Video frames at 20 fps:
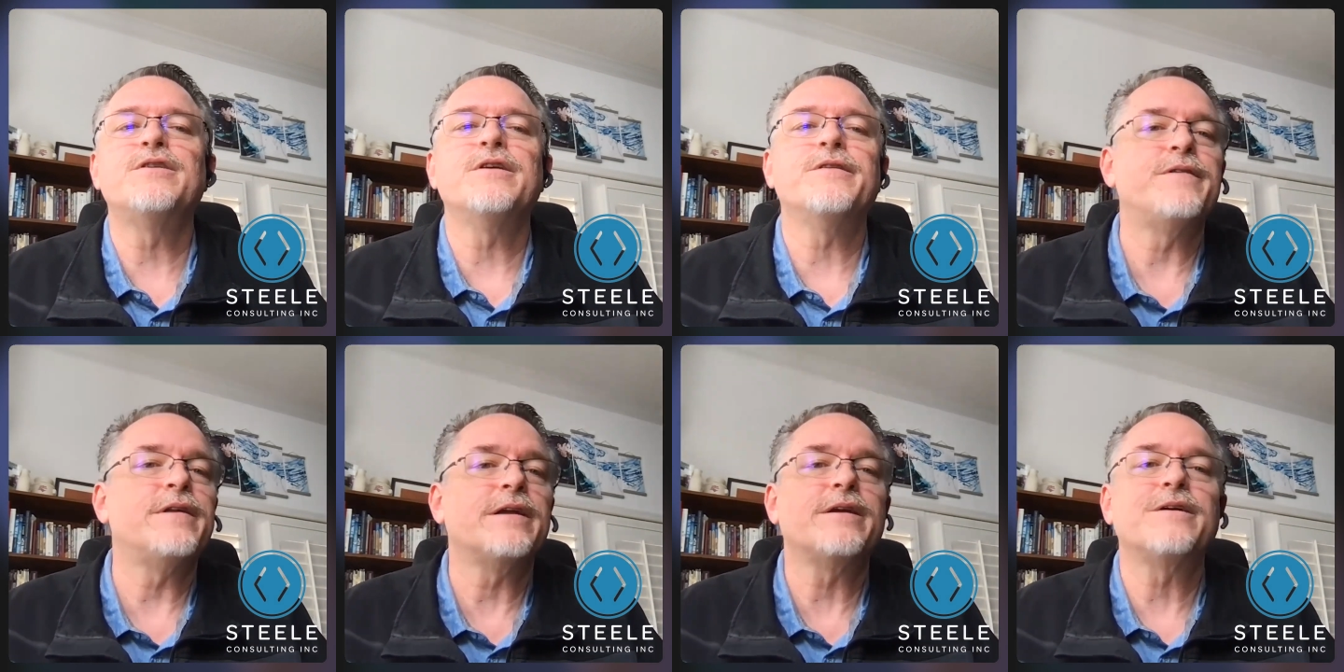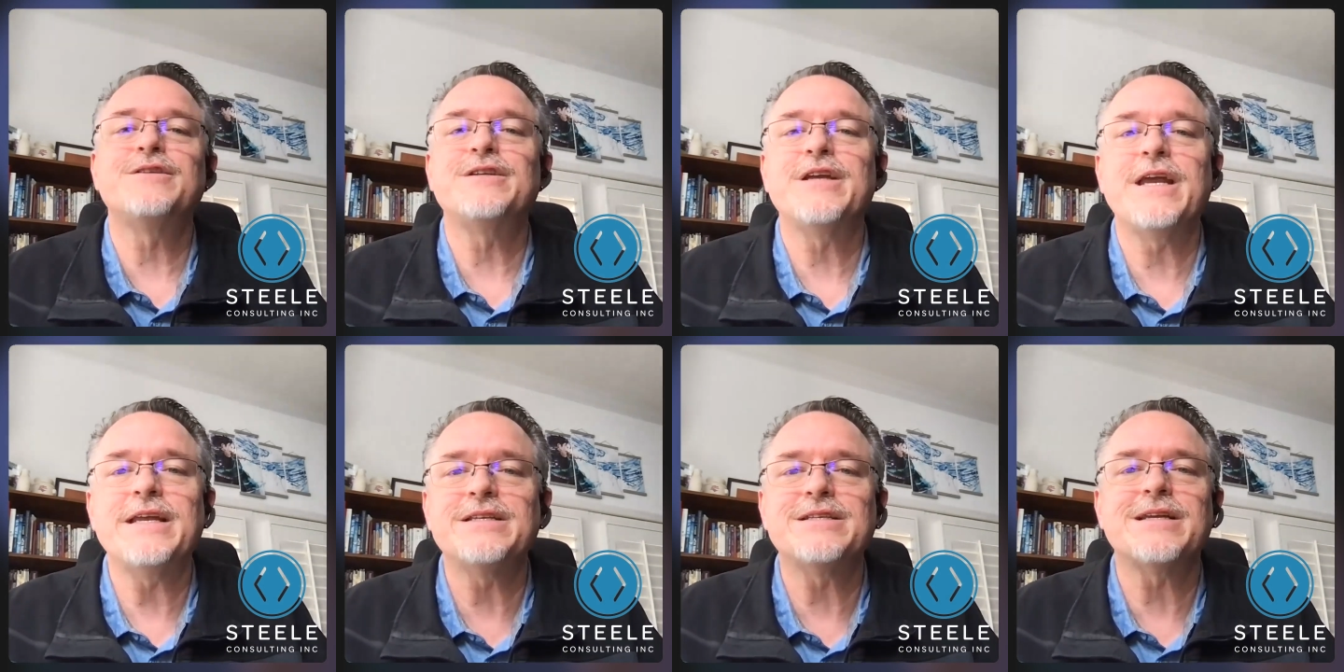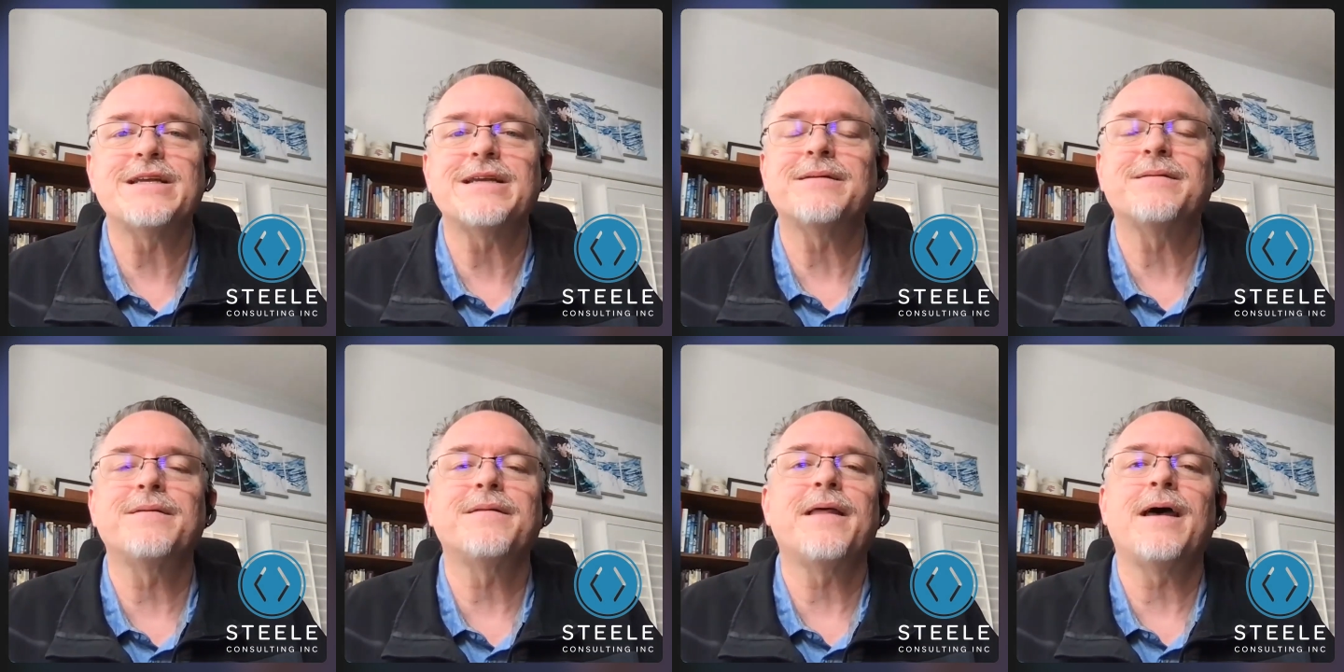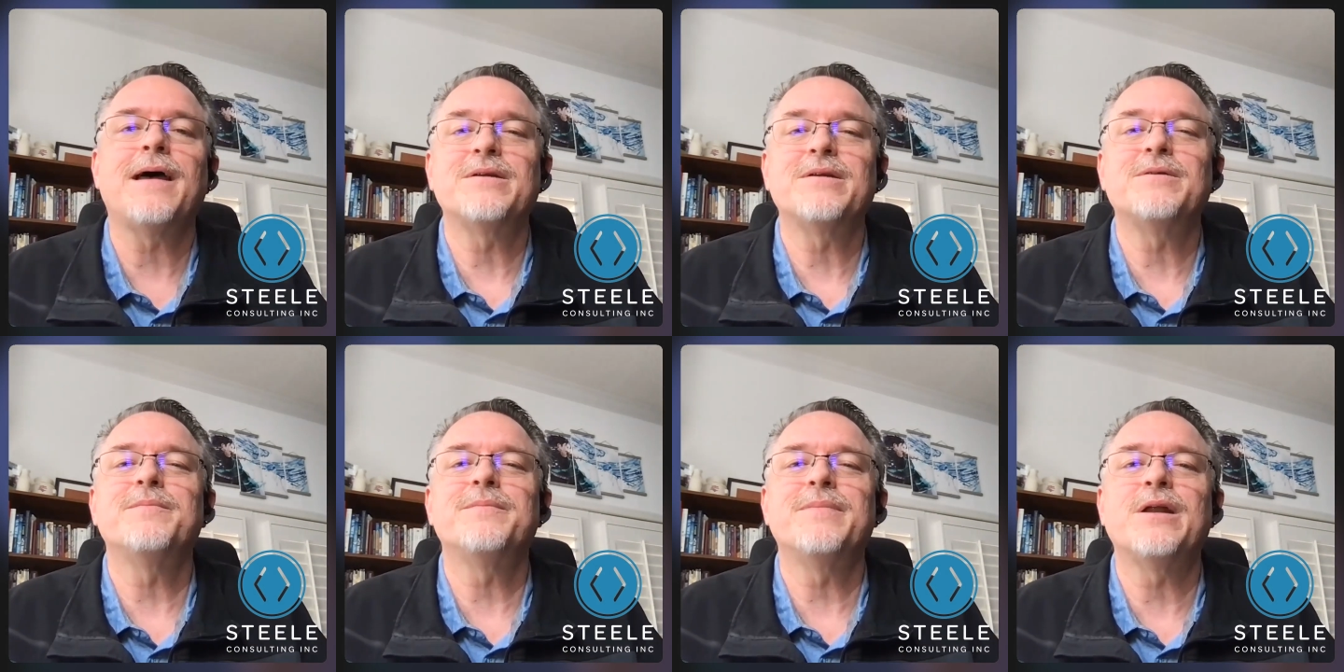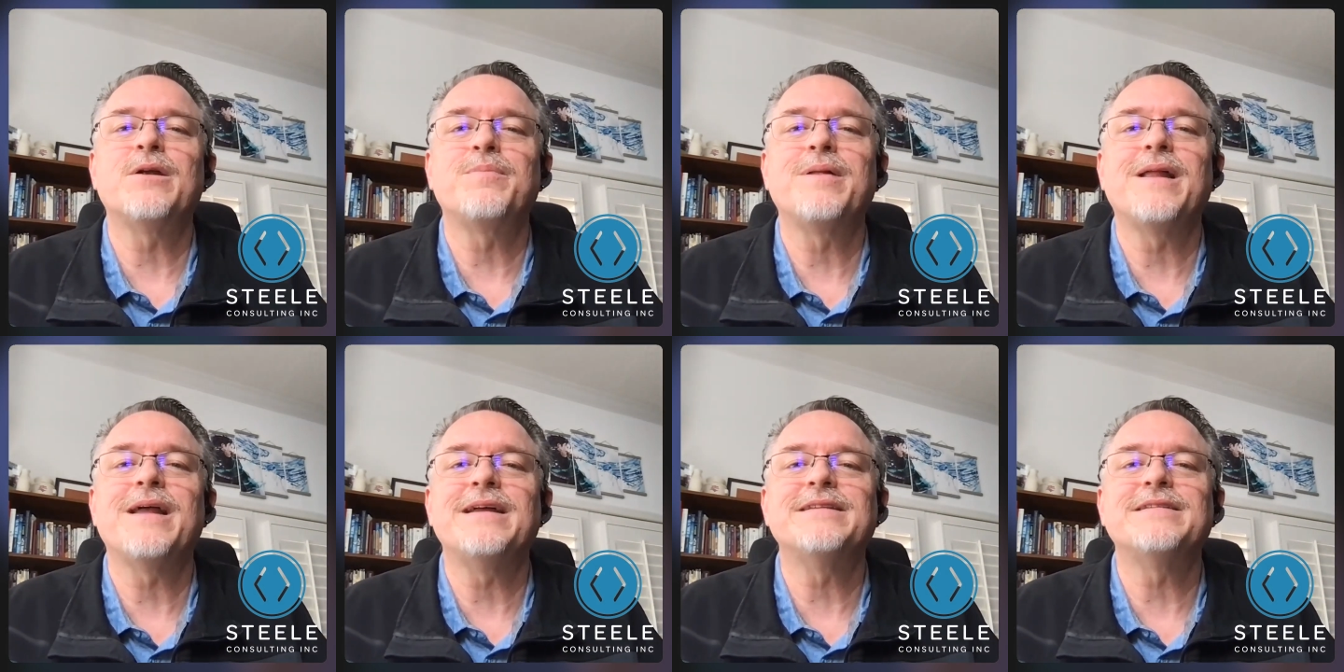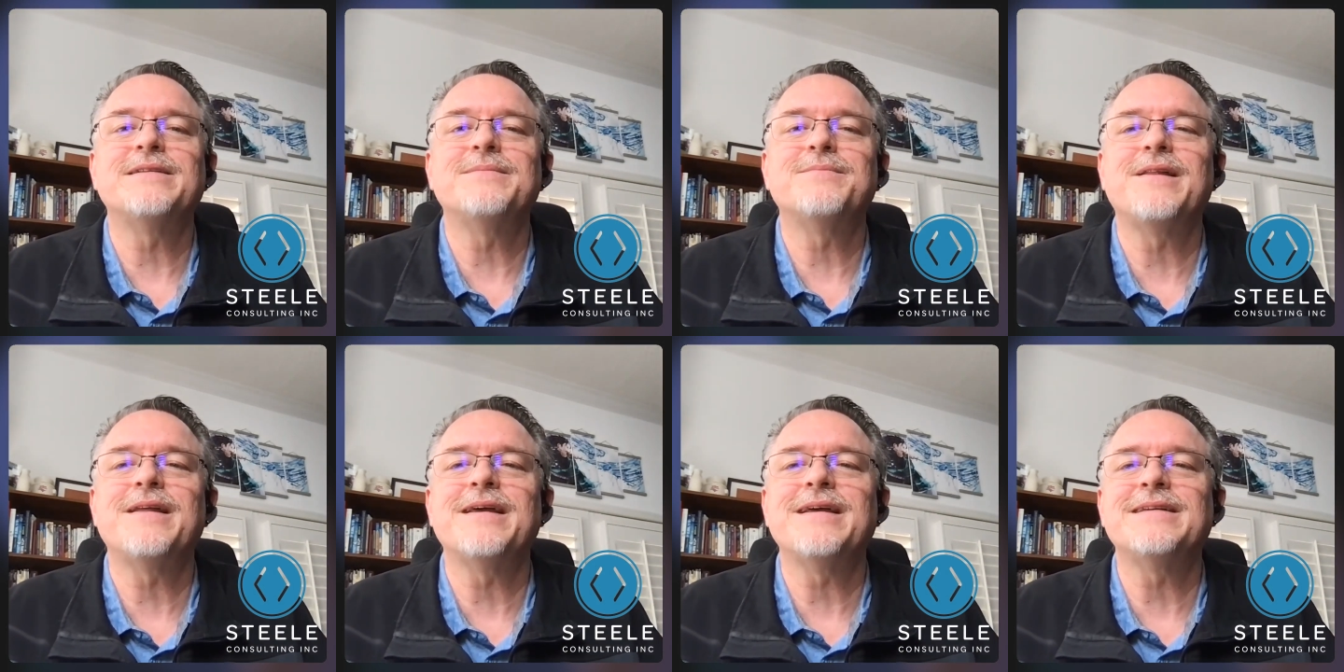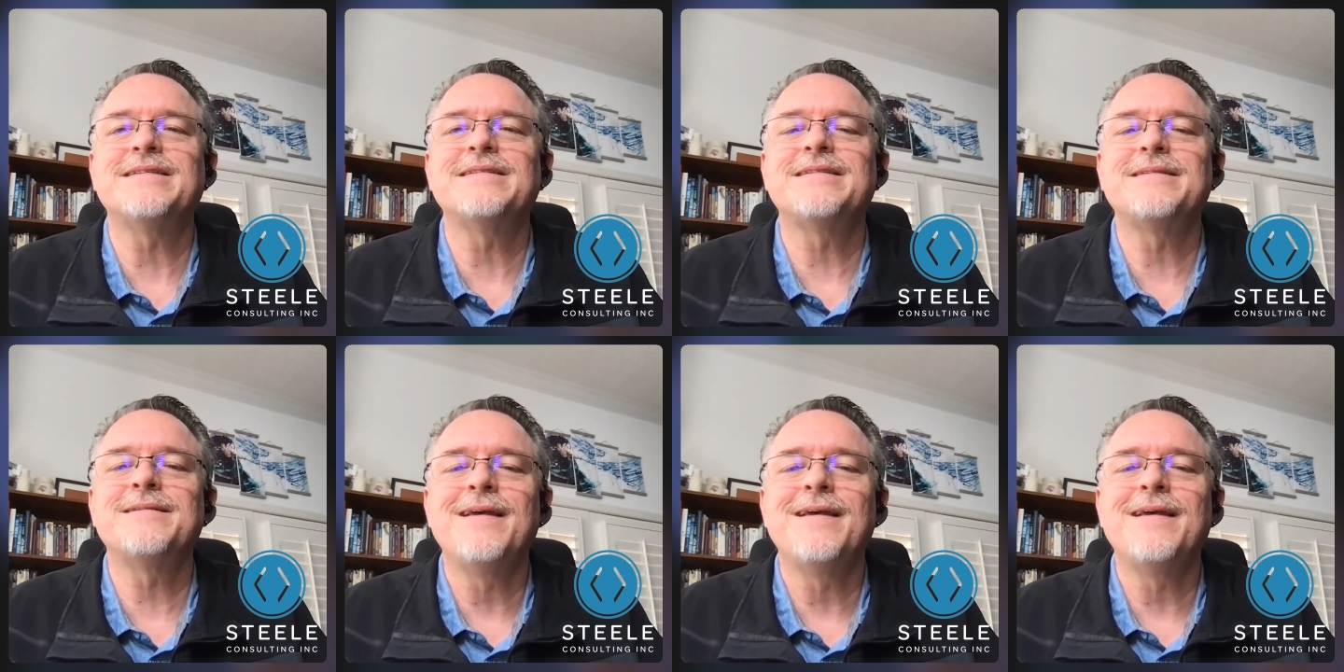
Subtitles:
shifting or changing. Put better plans in place.